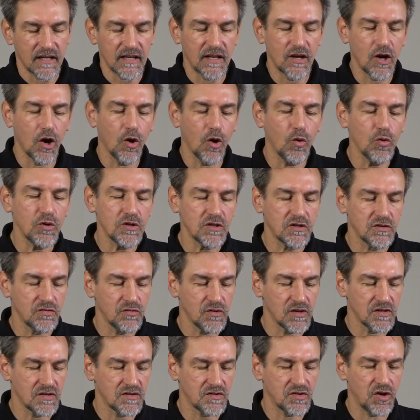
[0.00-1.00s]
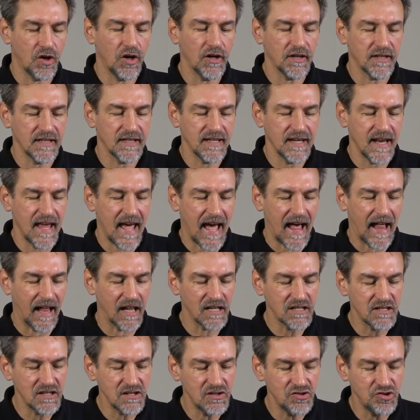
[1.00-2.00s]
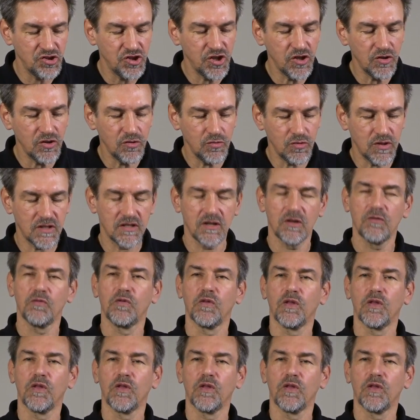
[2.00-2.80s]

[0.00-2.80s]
go to a certain altitude,